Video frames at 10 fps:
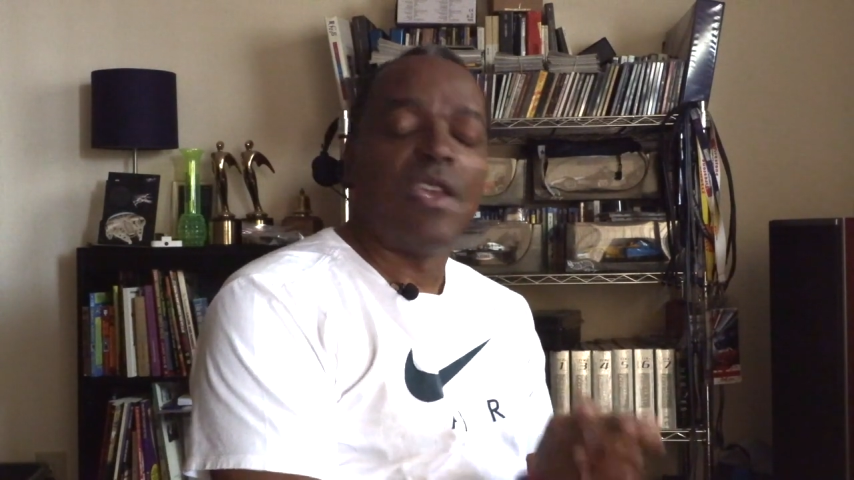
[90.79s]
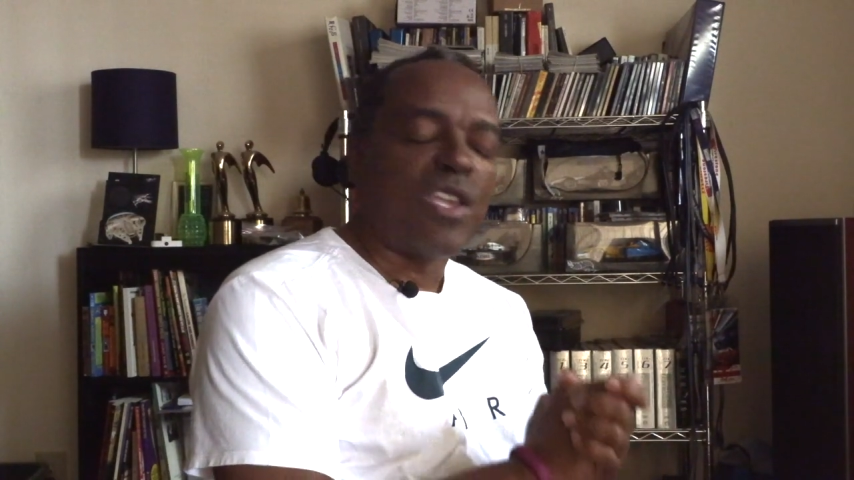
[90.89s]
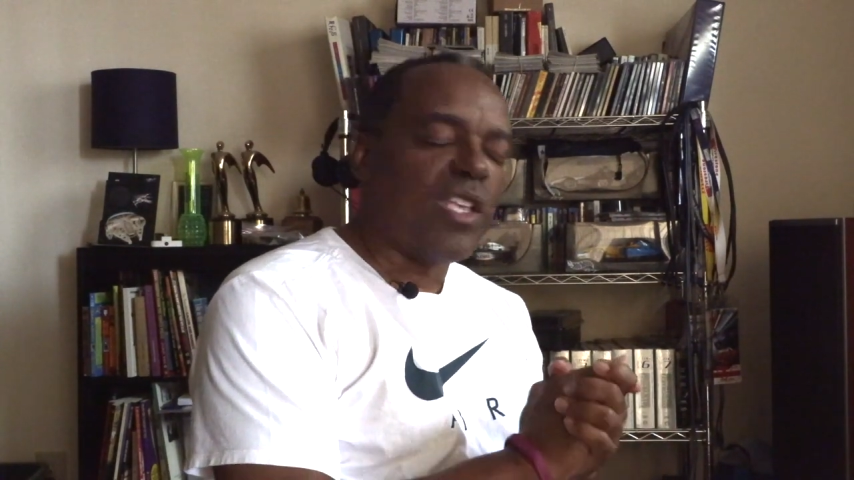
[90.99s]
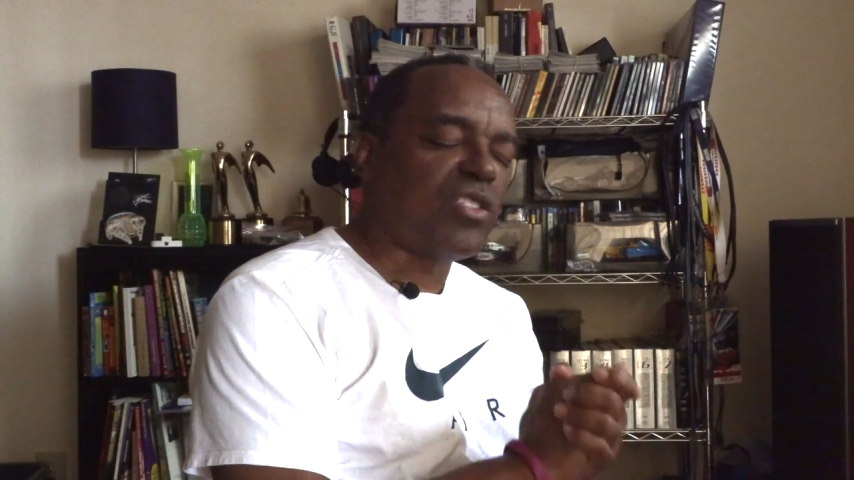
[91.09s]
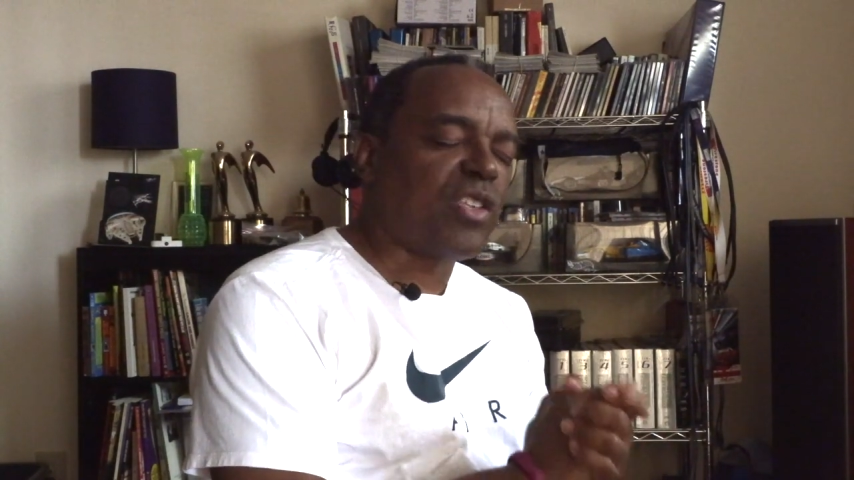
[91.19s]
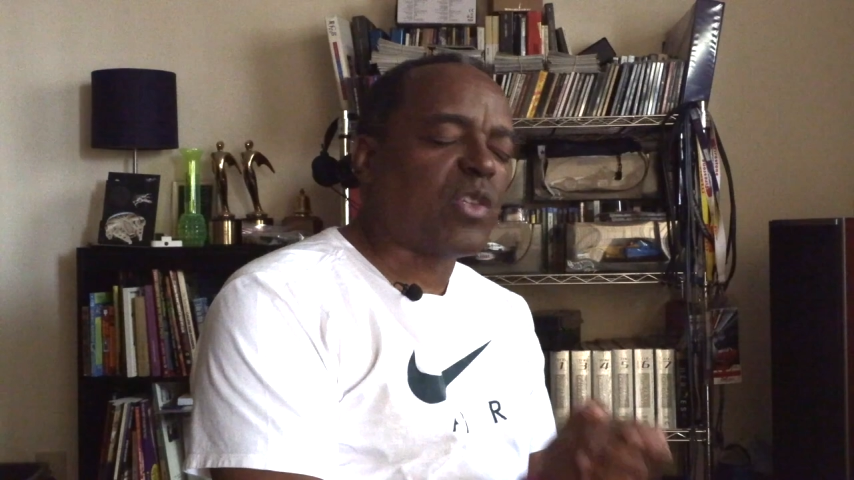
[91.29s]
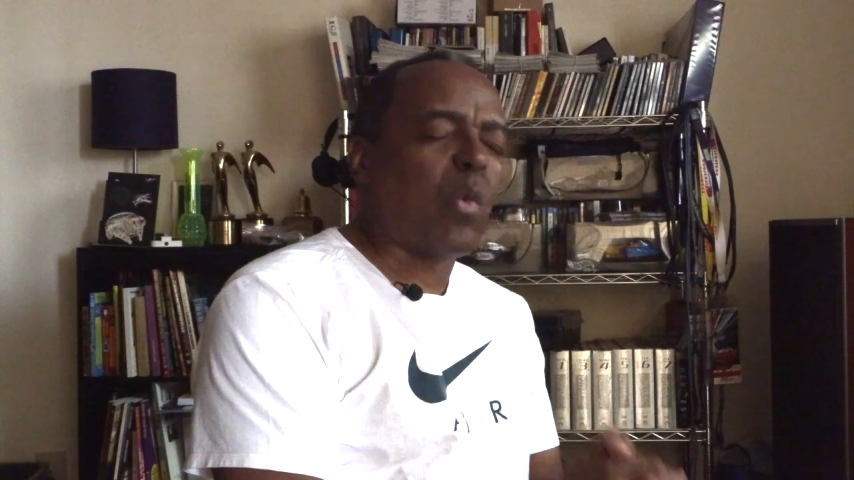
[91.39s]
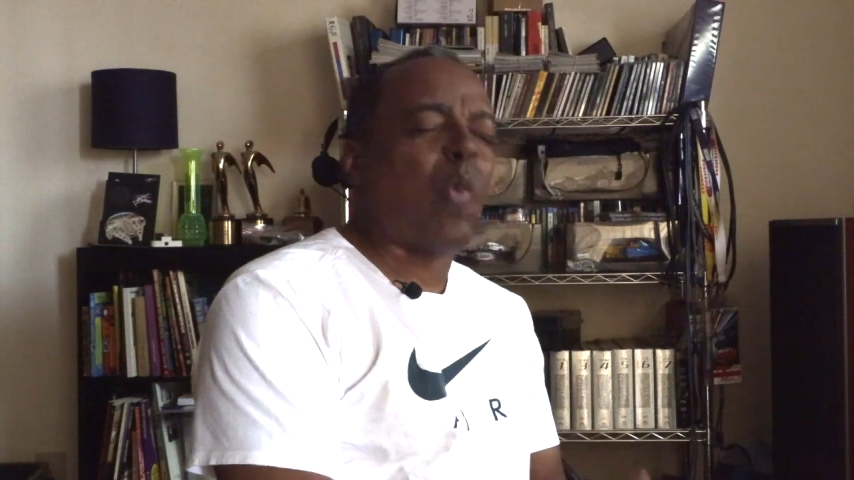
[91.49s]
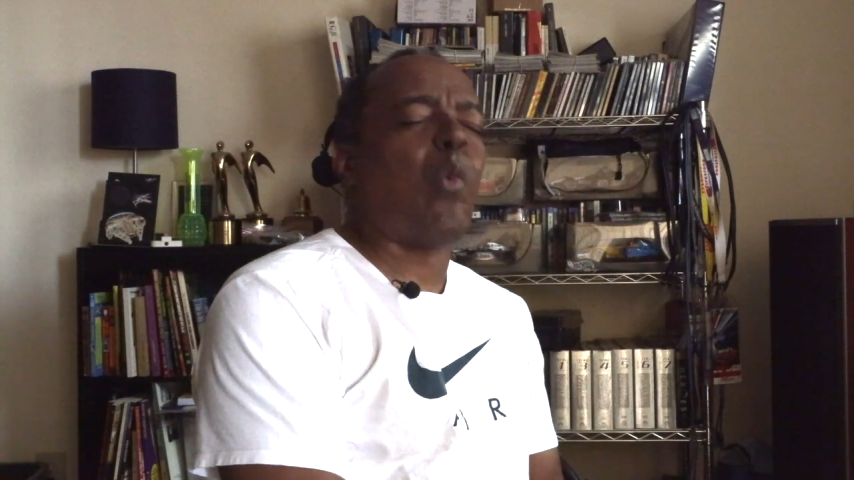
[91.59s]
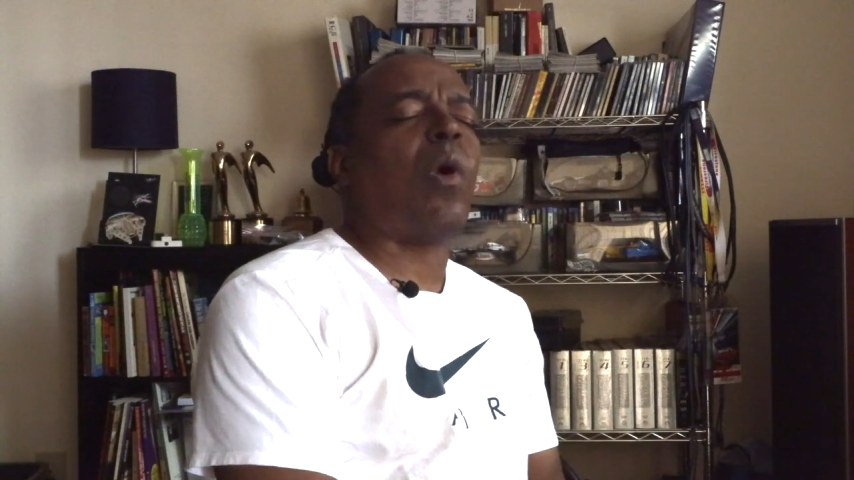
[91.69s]
It's just a
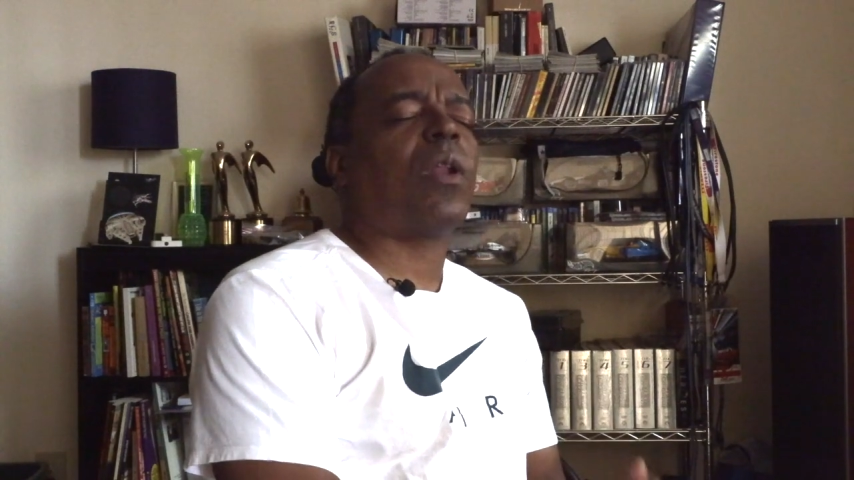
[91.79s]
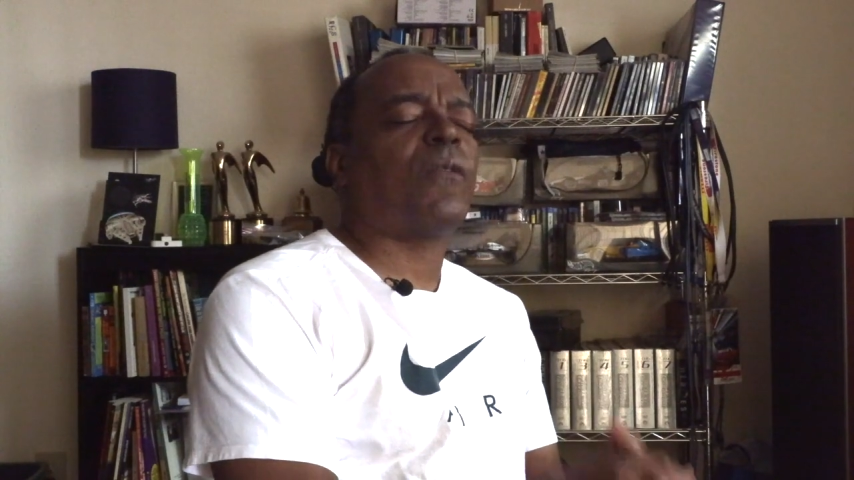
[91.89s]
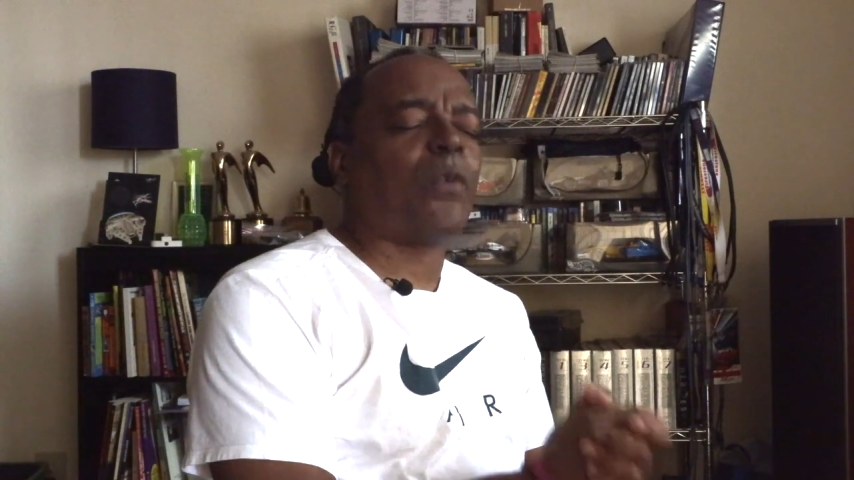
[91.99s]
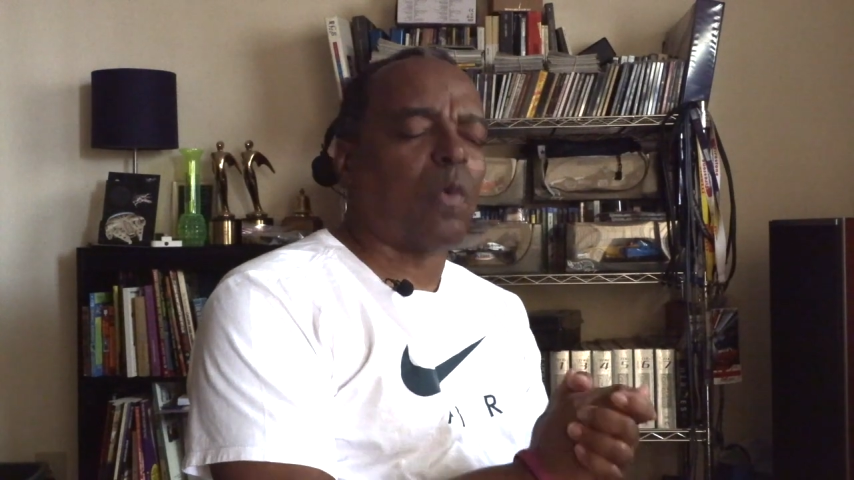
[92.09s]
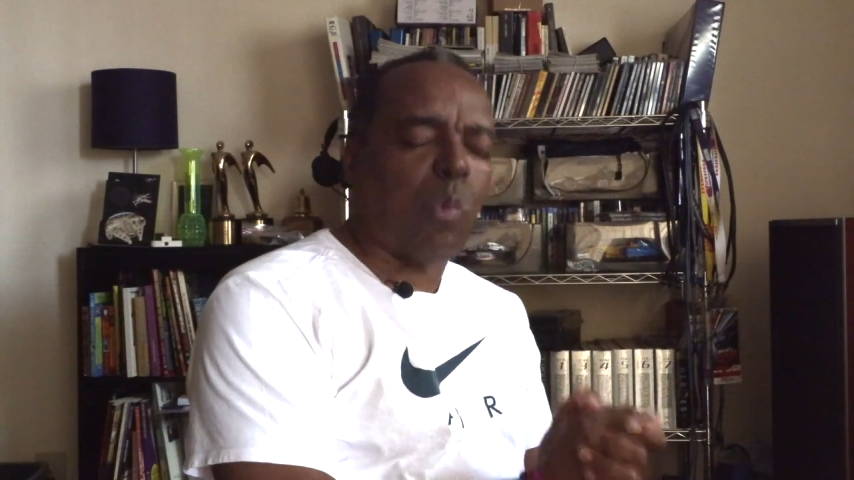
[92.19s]
wonderful,